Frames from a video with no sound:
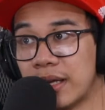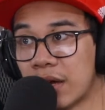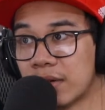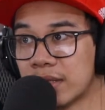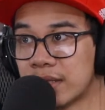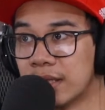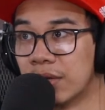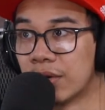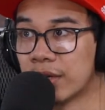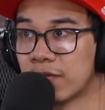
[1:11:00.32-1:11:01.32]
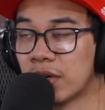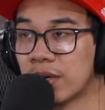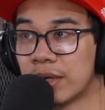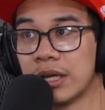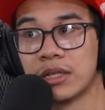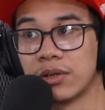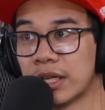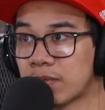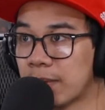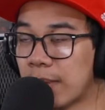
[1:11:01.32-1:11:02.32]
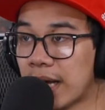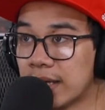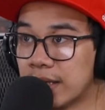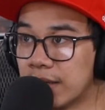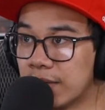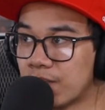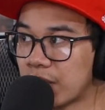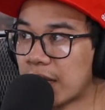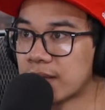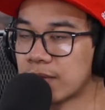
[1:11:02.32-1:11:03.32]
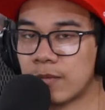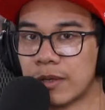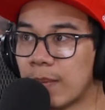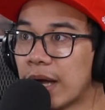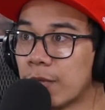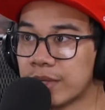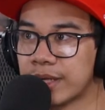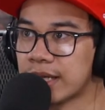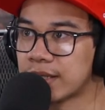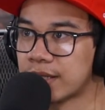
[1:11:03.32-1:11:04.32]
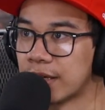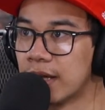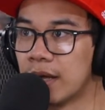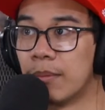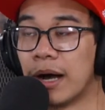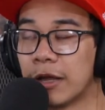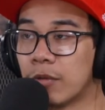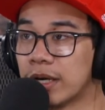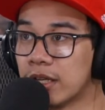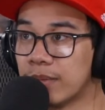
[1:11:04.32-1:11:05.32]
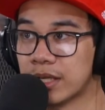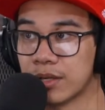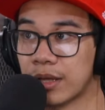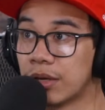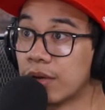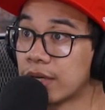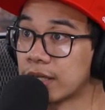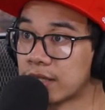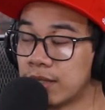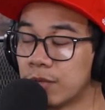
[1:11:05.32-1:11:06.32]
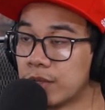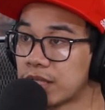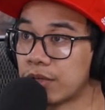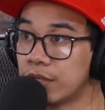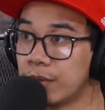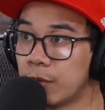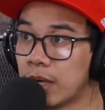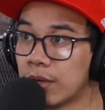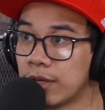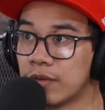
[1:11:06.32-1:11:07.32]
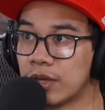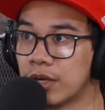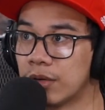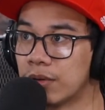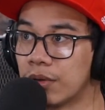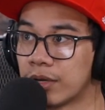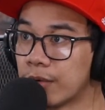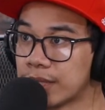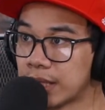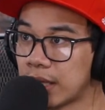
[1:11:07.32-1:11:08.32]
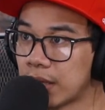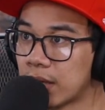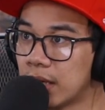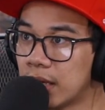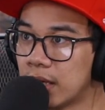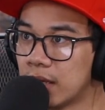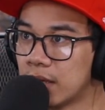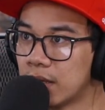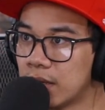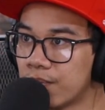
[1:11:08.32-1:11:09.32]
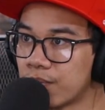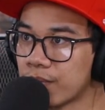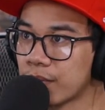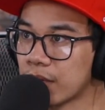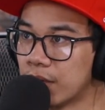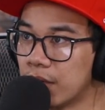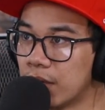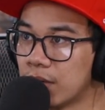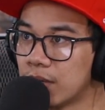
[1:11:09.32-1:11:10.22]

dare to see Nodoka fall, so that's why Mai wasn't hesitant. Mai wanted to make sure that Nodoka was still doing well, even though Nodoka wasn't there, right? You know,